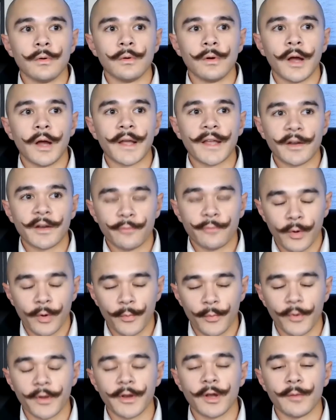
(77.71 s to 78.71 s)
i got a
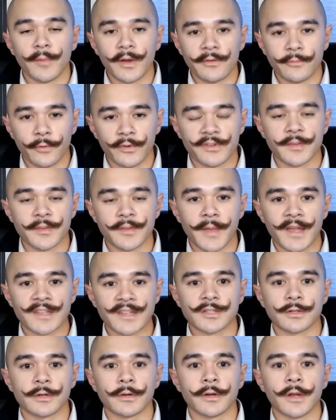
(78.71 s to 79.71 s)
4.0 my first
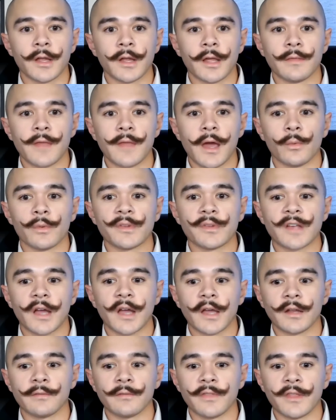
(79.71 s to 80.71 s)
semester and that was
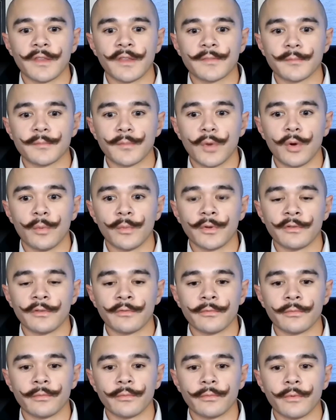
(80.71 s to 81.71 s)
kind of this moment of,
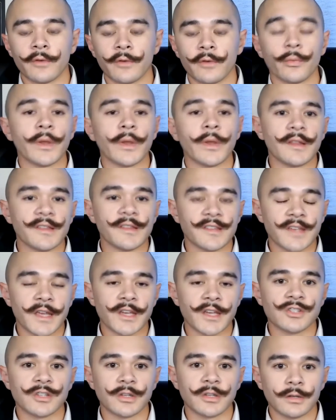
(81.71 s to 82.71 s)
of
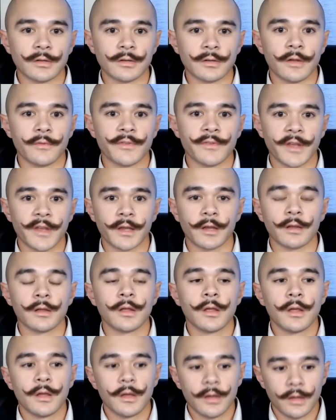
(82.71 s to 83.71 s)
realization of saying
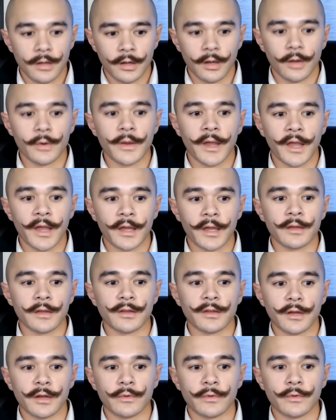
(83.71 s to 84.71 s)
okay
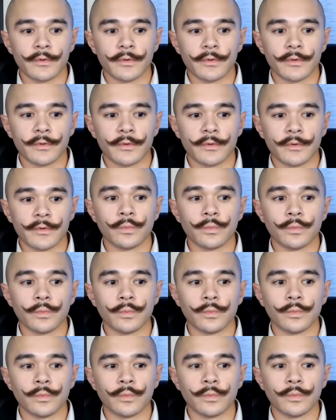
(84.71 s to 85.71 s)
you know you
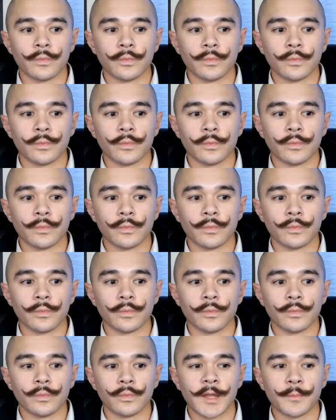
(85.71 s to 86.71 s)
you had
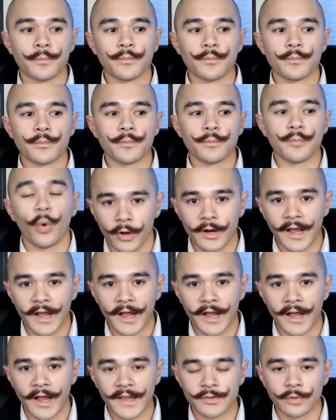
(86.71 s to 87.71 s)
a
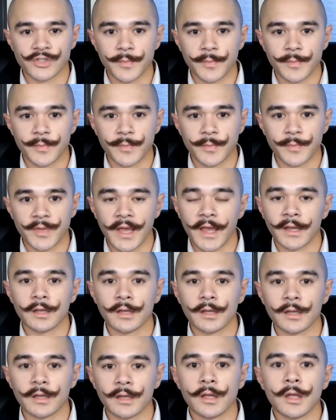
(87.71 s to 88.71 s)
poor high school
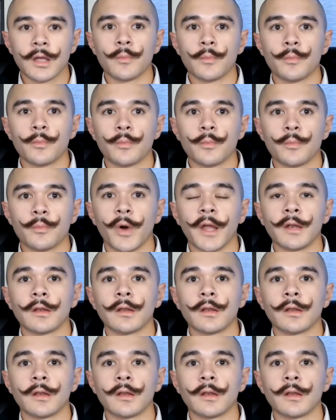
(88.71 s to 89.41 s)
gpa but